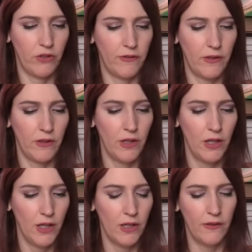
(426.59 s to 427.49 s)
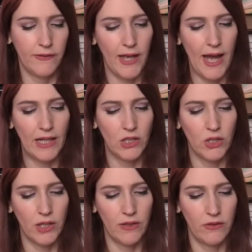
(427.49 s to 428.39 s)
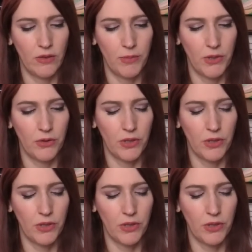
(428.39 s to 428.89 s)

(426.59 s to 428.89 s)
You see this cat looking into the mirror